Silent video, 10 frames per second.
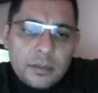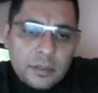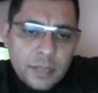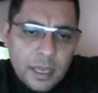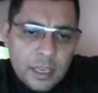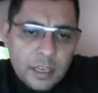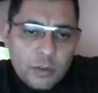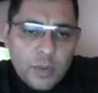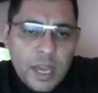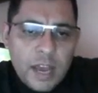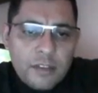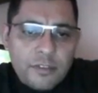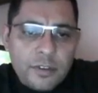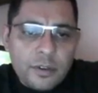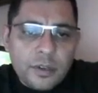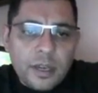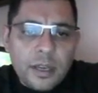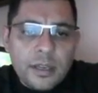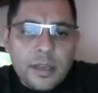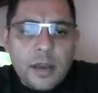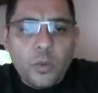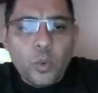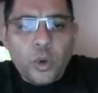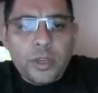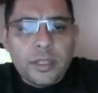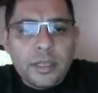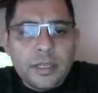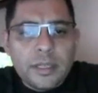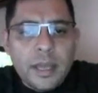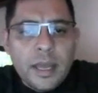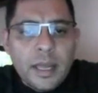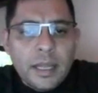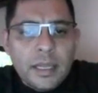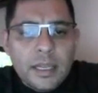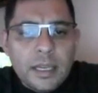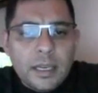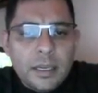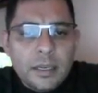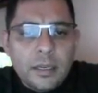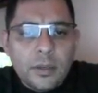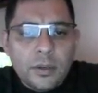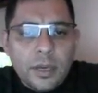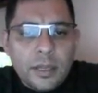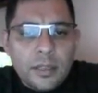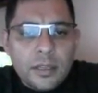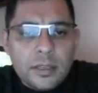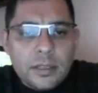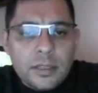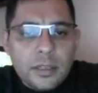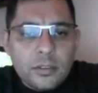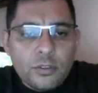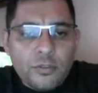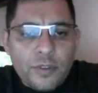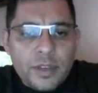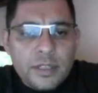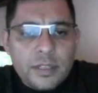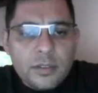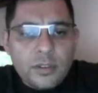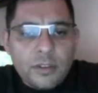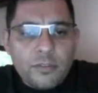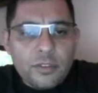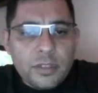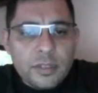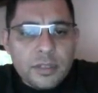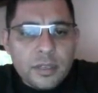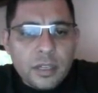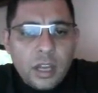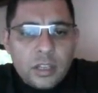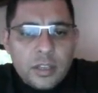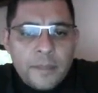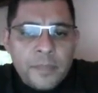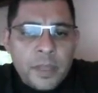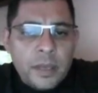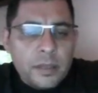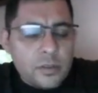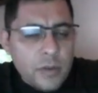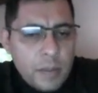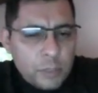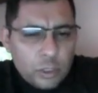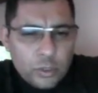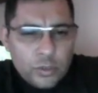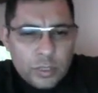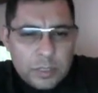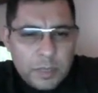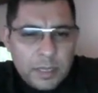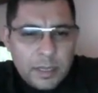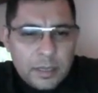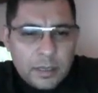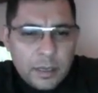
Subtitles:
okay, here we have, okay, a word that is linking, okay, these two phrases. So therefore, this is a clause. So I'm not going to explain that